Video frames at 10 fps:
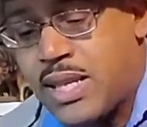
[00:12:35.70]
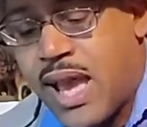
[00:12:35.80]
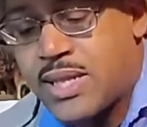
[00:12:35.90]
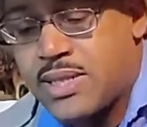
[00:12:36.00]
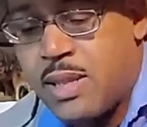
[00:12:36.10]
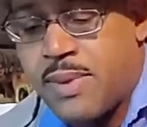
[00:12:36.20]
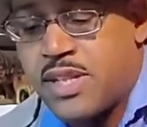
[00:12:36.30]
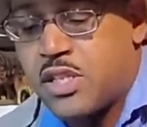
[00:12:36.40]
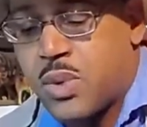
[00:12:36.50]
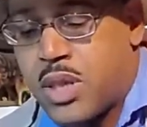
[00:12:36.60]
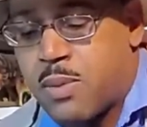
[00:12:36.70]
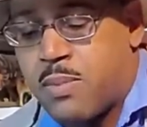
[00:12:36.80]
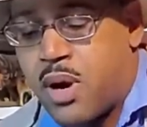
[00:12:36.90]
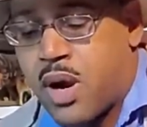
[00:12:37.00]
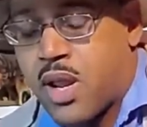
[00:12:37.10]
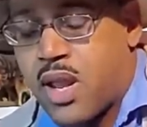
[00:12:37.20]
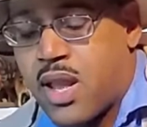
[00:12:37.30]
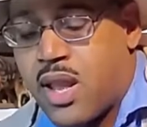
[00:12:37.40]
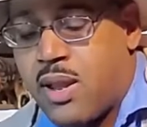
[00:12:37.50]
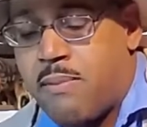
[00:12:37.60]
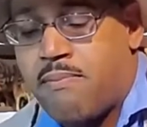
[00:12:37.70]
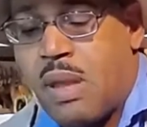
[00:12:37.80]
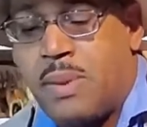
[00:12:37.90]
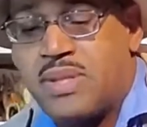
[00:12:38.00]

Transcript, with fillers: not see my Jurassic Park baby